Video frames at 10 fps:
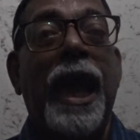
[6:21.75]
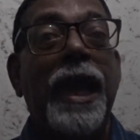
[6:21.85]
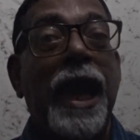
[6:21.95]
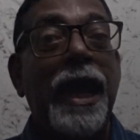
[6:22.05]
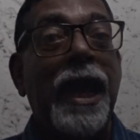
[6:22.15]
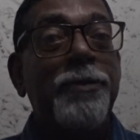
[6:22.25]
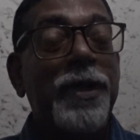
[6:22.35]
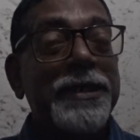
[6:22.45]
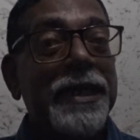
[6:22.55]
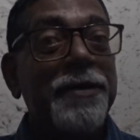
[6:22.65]

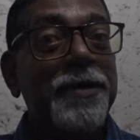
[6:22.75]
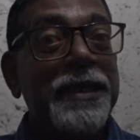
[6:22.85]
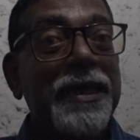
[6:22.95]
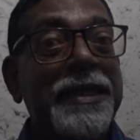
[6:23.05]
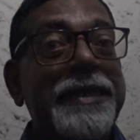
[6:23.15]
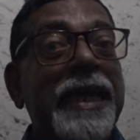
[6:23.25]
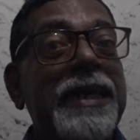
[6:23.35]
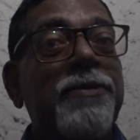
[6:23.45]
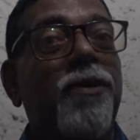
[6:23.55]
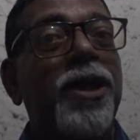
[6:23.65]
Otherwise the
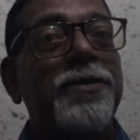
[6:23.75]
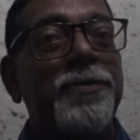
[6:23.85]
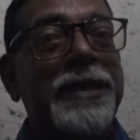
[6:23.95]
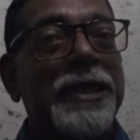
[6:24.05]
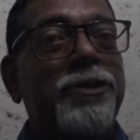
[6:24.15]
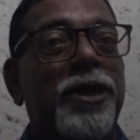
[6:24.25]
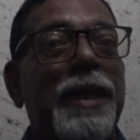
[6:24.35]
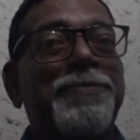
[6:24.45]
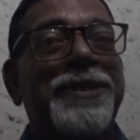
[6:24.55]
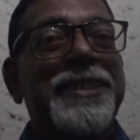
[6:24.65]
retaining wall which has
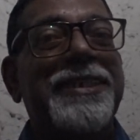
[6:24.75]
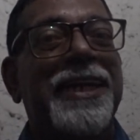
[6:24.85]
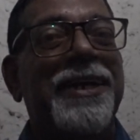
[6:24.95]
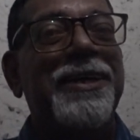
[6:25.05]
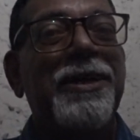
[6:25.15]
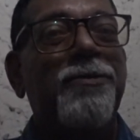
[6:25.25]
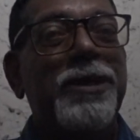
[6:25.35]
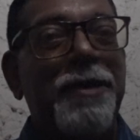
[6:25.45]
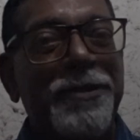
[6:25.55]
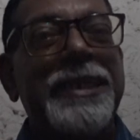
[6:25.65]
collapsed this year
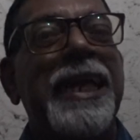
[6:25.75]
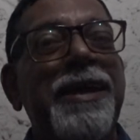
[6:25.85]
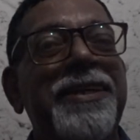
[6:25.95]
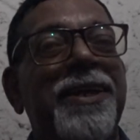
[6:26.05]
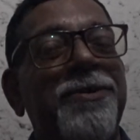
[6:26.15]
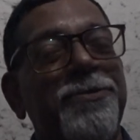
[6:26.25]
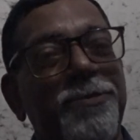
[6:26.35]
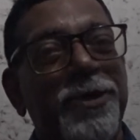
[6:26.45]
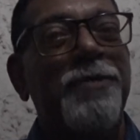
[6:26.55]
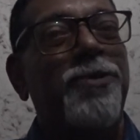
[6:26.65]
would
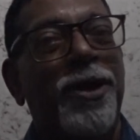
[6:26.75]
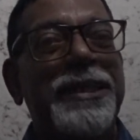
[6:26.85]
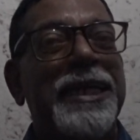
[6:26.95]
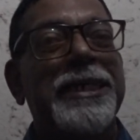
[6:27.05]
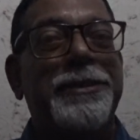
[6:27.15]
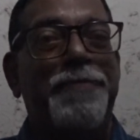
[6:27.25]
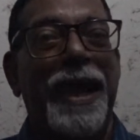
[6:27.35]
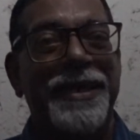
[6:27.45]
have gone years back.